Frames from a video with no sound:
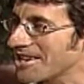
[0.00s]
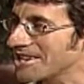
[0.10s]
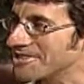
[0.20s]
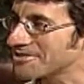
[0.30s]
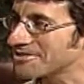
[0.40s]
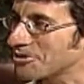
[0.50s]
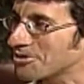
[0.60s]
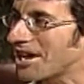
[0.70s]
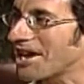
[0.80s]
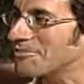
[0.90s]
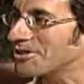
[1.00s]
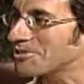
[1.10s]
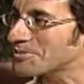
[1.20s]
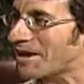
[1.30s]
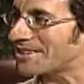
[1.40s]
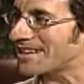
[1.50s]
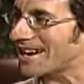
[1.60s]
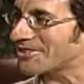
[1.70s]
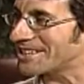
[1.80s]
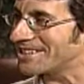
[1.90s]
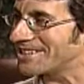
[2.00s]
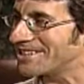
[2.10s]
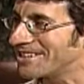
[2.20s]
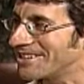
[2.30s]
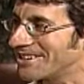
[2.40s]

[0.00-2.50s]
is your time that you spend down in